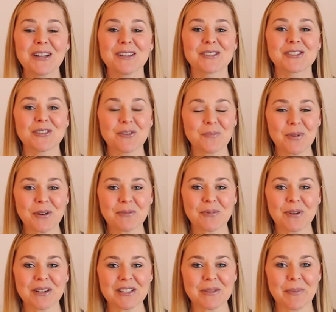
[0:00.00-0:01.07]
super
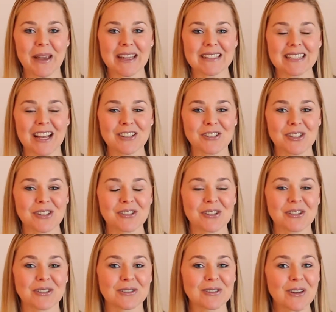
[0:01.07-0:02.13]
important to pay attention to
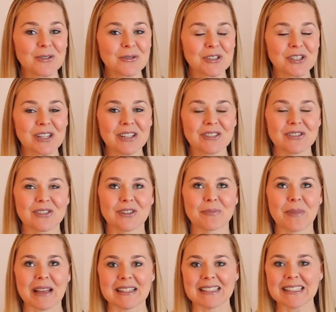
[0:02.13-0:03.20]
your lotions, your
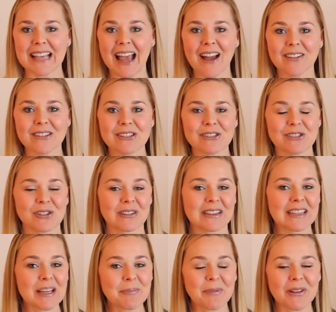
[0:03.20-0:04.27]
mascaras, your
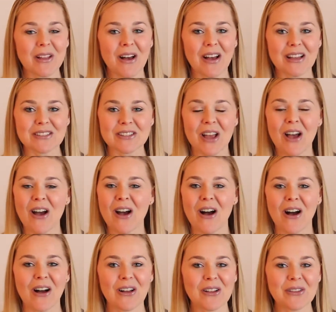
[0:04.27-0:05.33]
lip gloss,
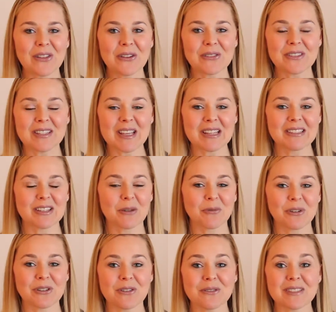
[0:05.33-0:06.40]
all those things that
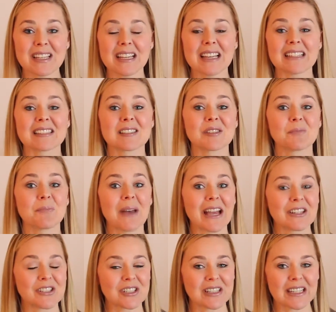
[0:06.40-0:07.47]
we're using,
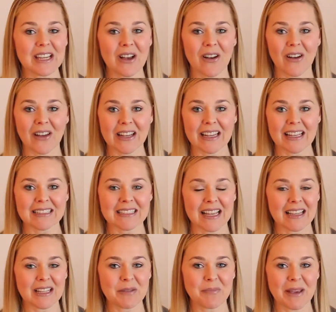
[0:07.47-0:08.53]
especially on a
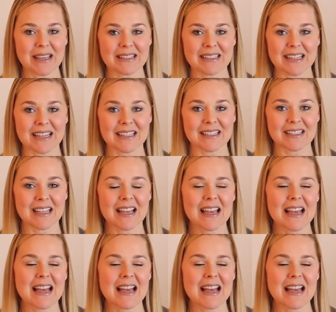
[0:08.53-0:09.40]
daily basis.